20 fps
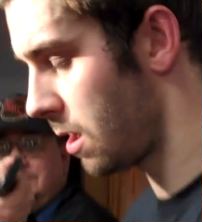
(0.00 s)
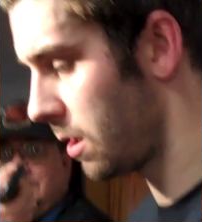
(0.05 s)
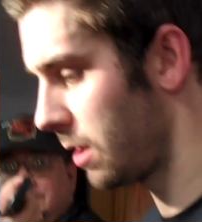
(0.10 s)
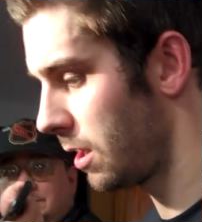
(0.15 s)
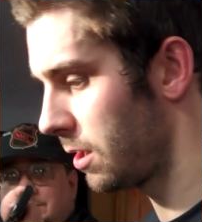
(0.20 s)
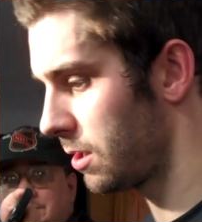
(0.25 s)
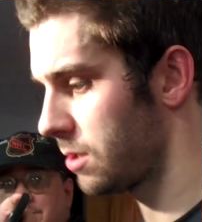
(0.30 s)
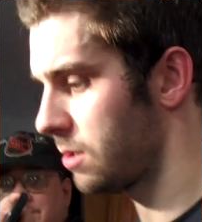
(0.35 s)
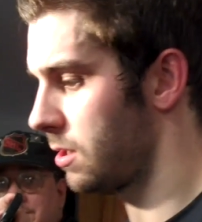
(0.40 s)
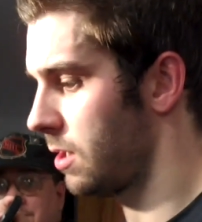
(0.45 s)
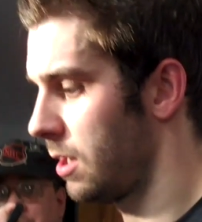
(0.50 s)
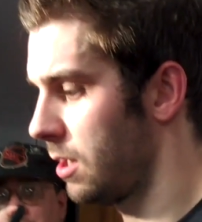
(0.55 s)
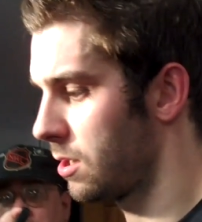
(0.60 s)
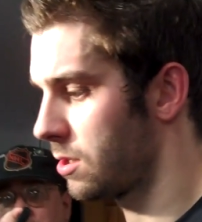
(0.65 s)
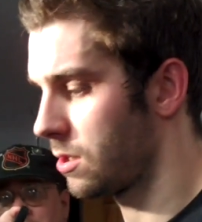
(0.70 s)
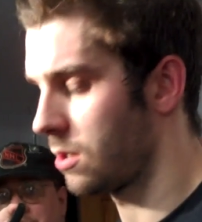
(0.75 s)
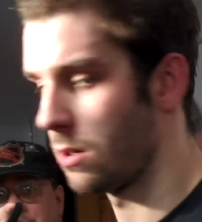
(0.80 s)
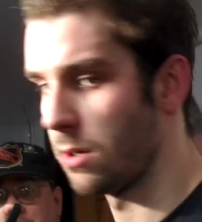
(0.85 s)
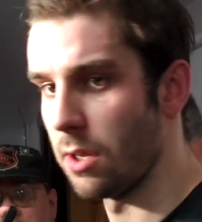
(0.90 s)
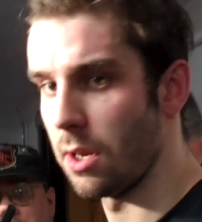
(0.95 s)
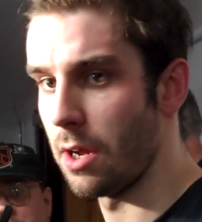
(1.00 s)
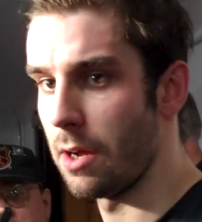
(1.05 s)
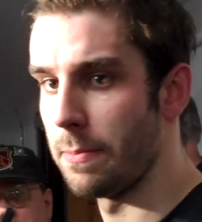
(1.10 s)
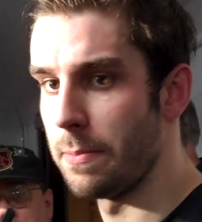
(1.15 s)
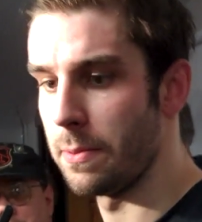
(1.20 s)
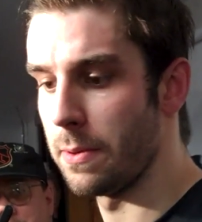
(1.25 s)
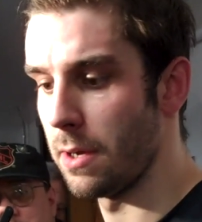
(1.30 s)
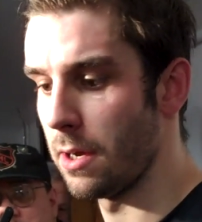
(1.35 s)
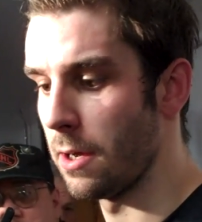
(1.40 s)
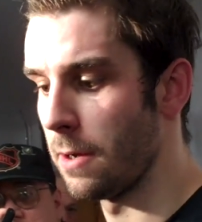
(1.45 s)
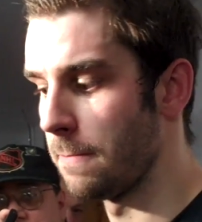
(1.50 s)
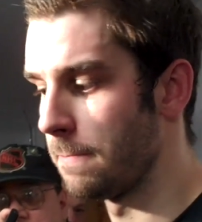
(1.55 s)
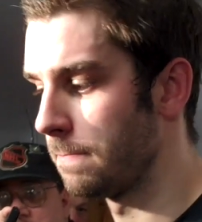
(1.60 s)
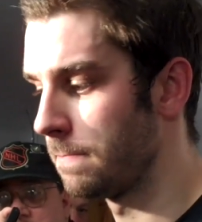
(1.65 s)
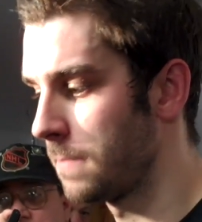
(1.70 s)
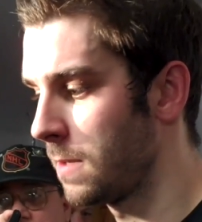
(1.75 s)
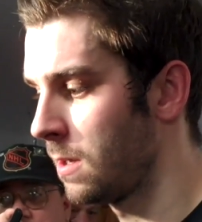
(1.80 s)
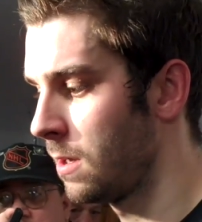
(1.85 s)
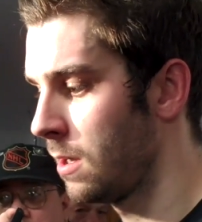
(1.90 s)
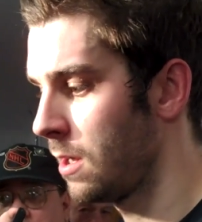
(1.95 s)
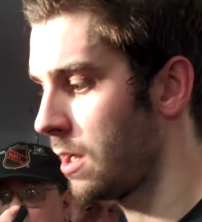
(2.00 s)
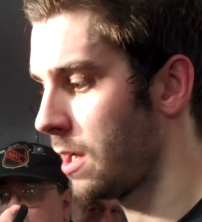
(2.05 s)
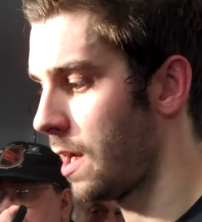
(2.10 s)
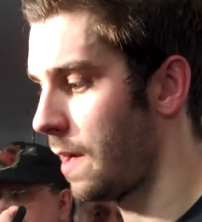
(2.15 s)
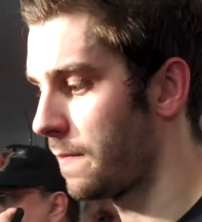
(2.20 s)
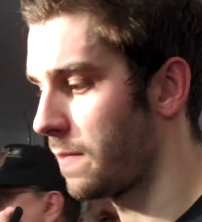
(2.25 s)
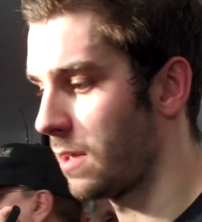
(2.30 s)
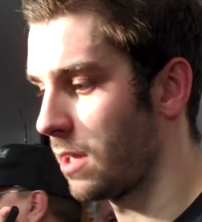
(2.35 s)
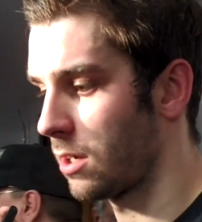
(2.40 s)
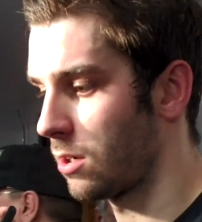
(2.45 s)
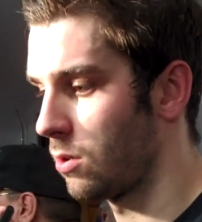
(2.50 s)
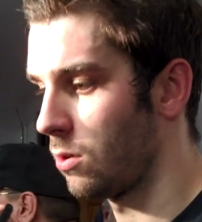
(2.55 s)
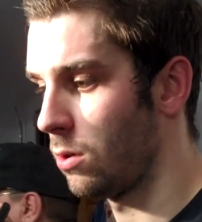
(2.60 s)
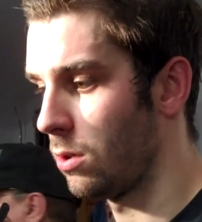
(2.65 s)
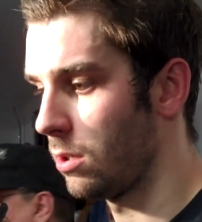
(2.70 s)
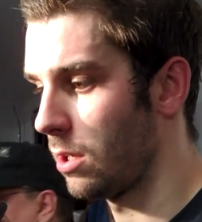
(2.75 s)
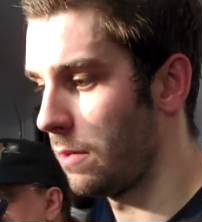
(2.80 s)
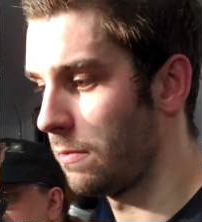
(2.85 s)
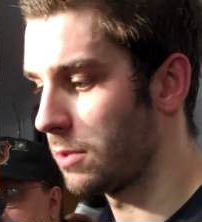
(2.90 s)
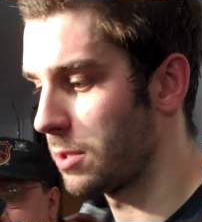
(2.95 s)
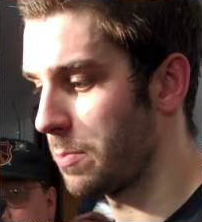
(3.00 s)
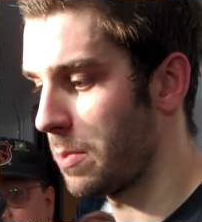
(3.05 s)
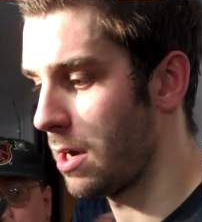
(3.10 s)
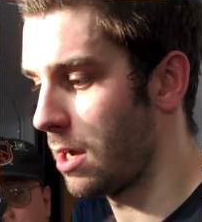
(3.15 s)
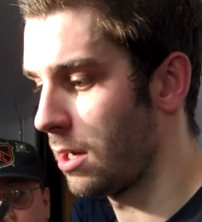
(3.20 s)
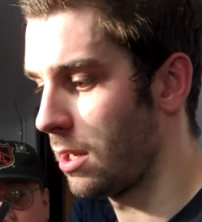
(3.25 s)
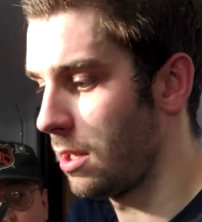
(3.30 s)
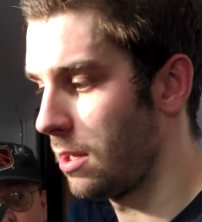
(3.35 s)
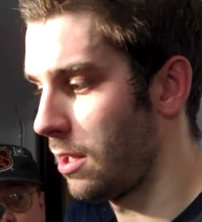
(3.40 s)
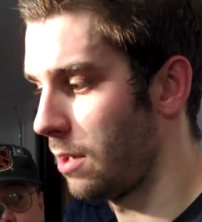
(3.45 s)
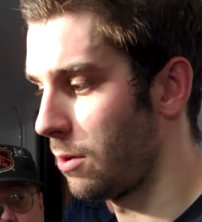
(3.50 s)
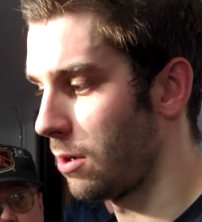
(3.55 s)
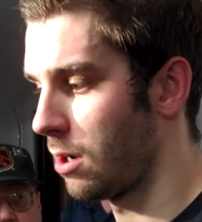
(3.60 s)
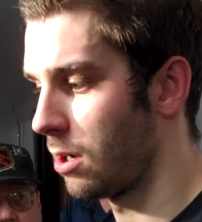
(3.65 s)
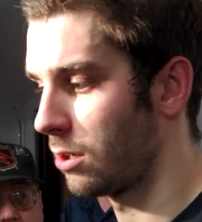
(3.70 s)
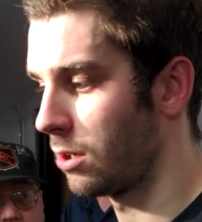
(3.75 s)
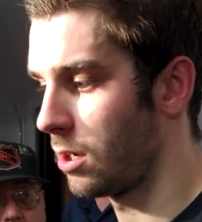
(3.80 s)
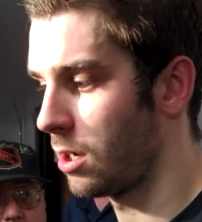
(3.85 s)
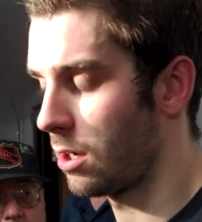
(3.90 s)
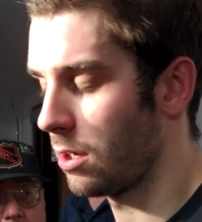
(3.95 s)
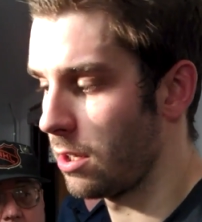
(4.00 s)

No, they just turned it up. After that goal, they responded, and they were hungrier.